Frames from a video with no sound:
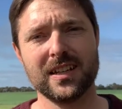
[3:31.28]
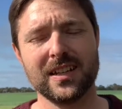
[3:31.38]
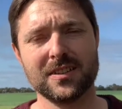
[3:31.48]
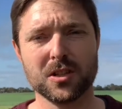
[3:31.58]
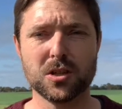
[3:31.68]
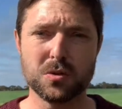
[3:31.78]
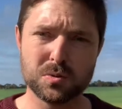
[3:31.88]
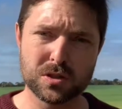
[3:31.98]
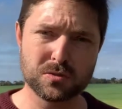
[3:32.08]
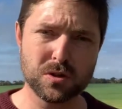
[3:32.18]
and that God
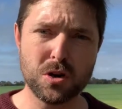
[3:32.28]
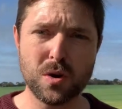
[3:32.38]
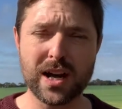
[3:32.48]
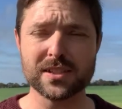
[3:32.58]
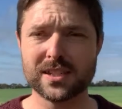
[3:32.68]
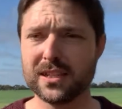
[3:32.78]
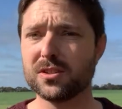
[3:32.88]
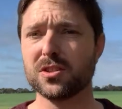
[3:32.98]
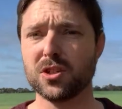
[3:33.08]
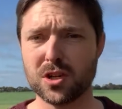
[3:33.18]
would grow us,
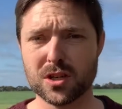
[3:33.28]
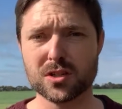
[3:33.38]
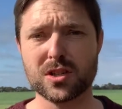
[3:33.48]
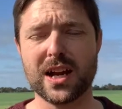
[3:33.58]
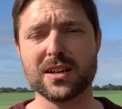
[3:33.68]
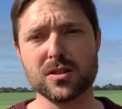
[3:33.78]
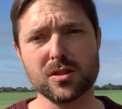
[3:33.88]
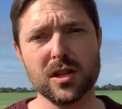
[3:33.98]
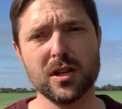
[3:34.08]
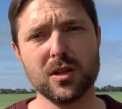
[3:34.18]
his church, as
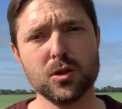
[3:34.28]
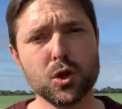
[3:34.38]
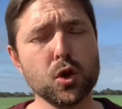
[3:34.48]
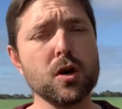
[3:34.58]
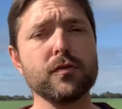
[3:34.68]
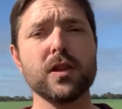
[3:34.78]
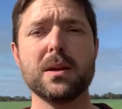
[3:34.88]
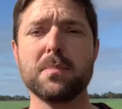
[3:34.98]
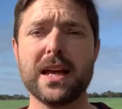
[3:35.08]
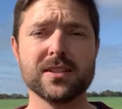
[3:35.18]
joyful
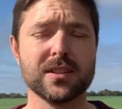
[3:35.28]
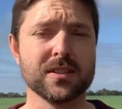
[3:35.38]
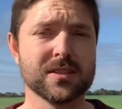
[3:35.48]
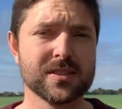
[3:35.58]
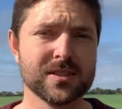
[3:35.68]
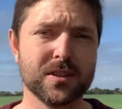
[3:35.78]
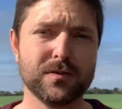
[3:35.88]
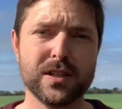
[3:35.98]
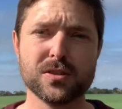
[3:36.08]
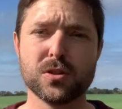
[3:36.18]
ambassadors of
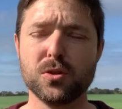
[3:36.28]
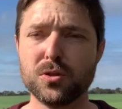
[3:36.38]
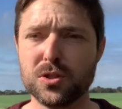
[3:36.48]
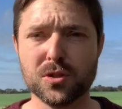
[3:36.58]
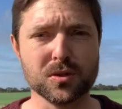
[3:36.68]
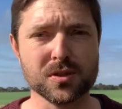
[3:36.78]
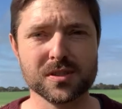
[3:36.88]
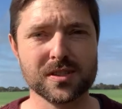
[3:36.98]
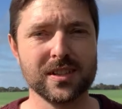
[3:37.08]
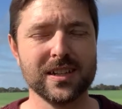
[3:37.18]
his good
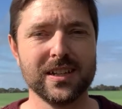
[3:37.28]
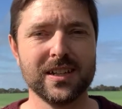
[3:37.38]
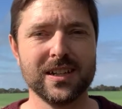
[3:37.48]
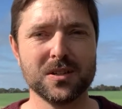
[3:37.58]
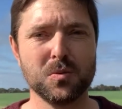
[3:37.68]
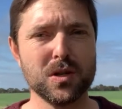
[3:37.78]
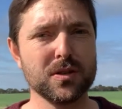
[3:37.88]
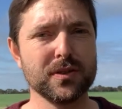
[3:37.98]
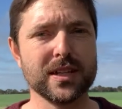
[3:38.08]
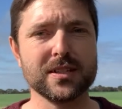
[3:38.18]
news in a
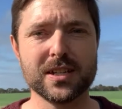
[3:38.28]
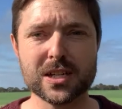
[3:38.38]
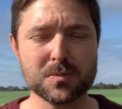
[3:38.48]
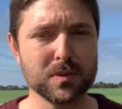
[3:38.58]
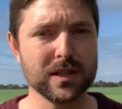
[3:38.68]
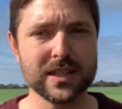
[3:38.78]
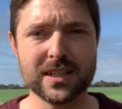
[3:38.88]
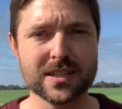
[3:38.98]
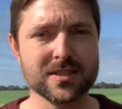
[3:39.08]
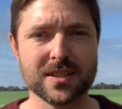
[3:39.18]
world that desperately
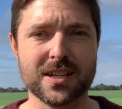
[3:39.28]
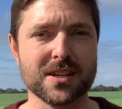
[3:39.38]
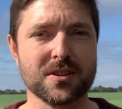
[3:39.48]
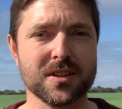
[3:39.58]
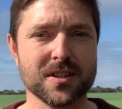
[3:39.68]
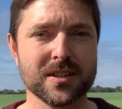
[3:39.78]
needs to hear it.